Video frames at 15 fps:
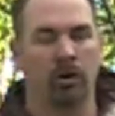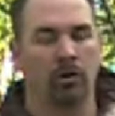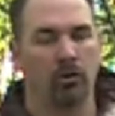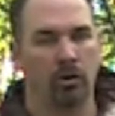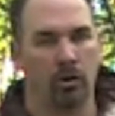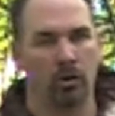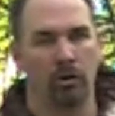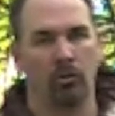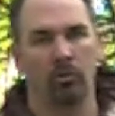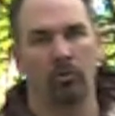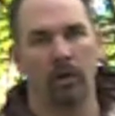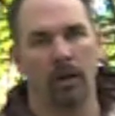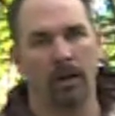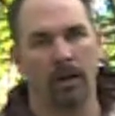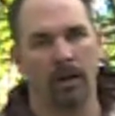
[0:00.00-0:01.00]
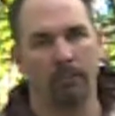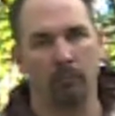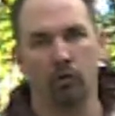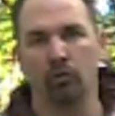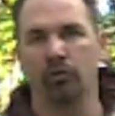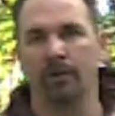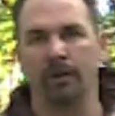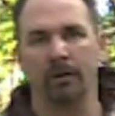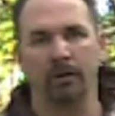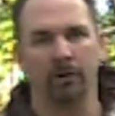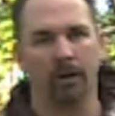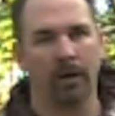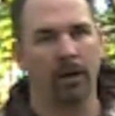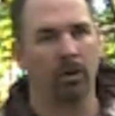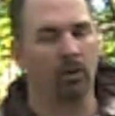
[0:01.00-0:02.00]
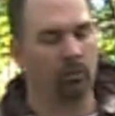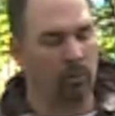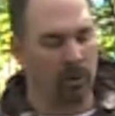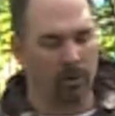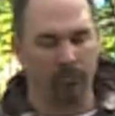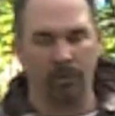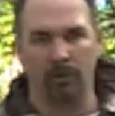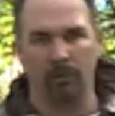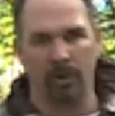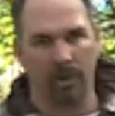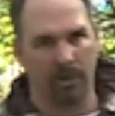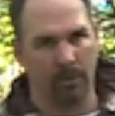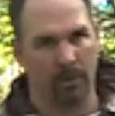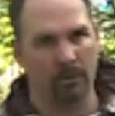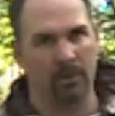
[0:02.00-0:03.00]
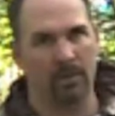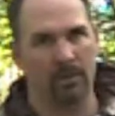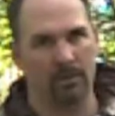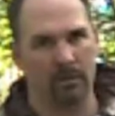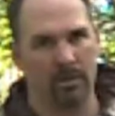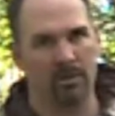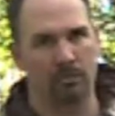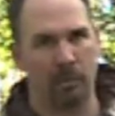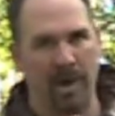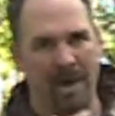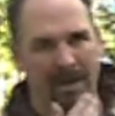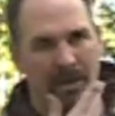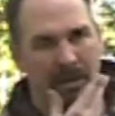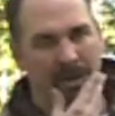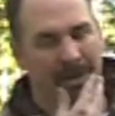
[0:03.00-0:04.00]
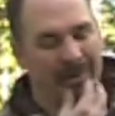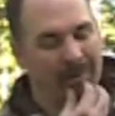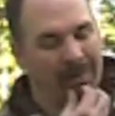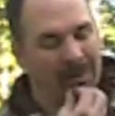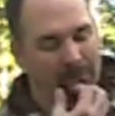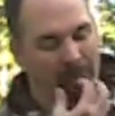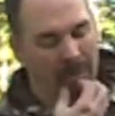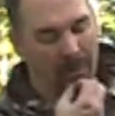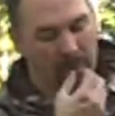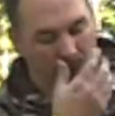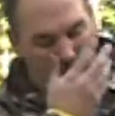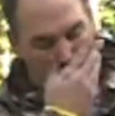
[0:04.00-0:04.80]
you know, uh, mule deer, elk, whatever you name it. it. This pack can handle everything.